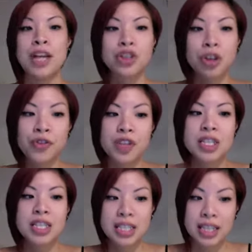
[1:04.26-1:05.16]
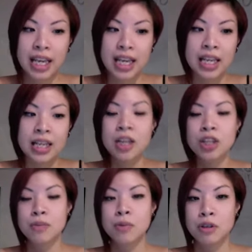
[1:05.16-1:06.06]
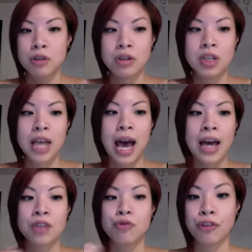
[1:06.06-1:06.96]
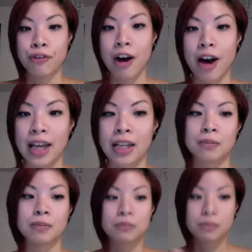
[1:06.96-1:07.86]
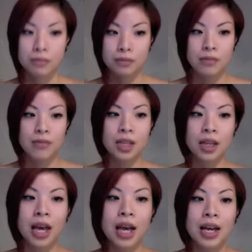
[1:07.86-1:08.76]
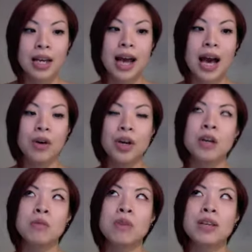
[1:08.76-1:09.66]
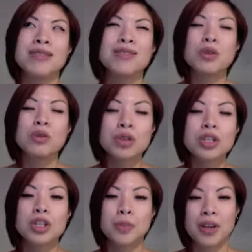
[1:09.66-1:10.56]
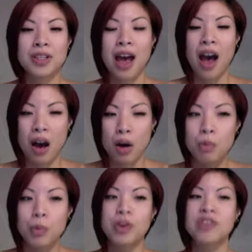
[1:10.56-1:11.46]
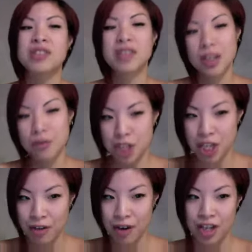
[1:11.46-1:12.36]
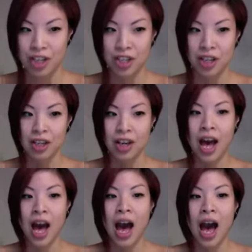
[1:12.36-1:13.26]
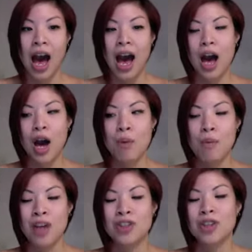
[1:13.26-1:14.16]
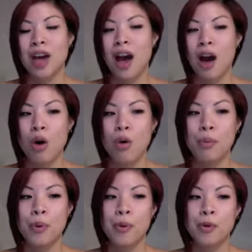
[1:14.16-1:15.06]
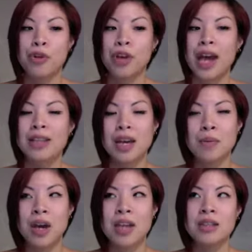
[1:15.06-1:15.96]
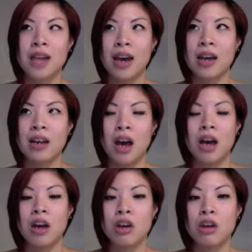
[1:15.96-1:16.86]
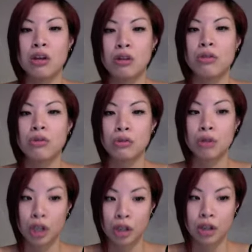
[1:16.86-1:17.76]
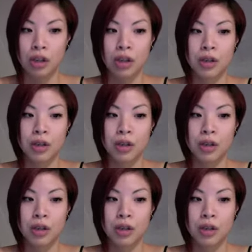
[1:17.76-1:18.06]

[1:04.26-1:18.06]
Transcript: softens the skin, smooth and refine. Now, it's also supposed to help with skin regeneration and to help create and maintain a youthful look.